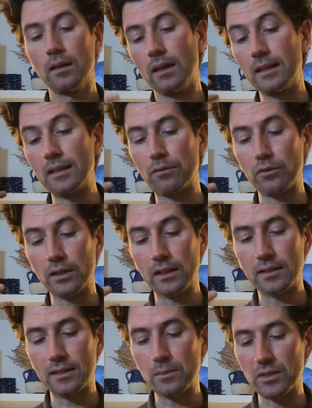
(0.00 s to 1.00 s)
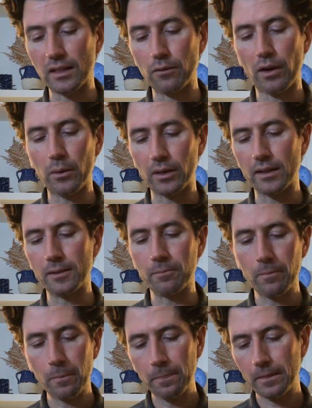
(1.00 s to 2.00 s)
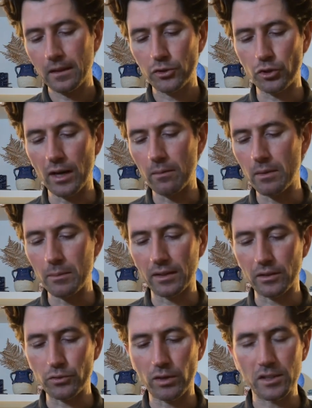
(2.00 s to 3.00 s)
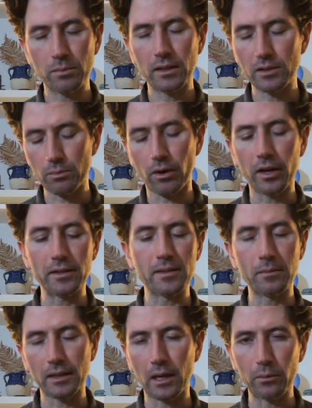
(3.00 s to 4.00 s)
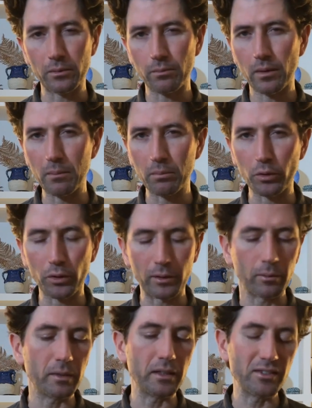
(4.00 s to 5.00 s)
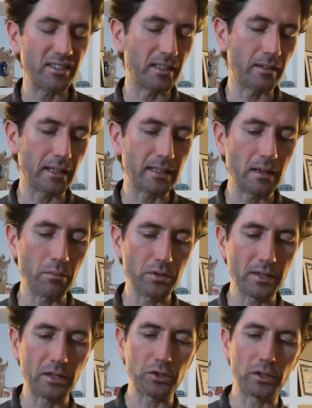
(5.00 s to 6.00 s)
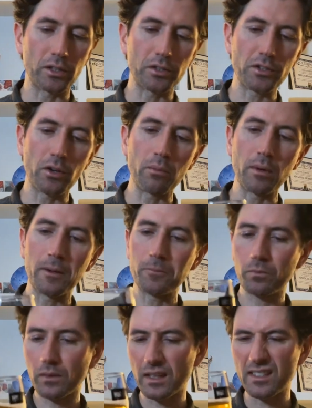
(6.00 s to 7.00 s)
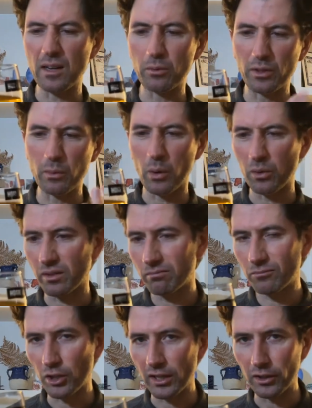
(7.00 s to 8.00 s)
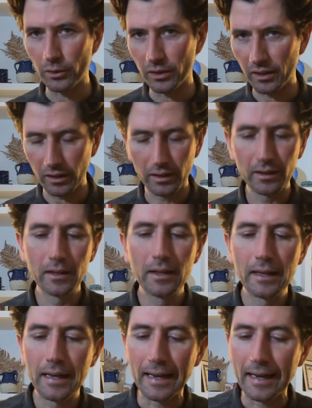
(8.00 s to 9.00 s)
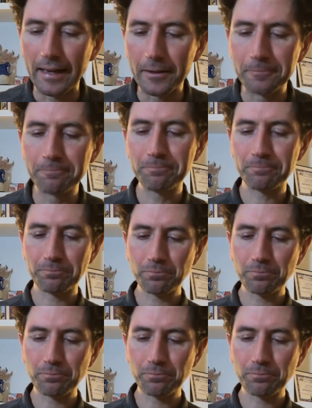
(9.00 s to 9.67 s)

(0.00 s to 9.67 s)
it definitely seems like if I were going to try to mimic this recipe, it's probably something I would employ, would be using like 10% sugar or so, but it's not really what we're trying to do here. And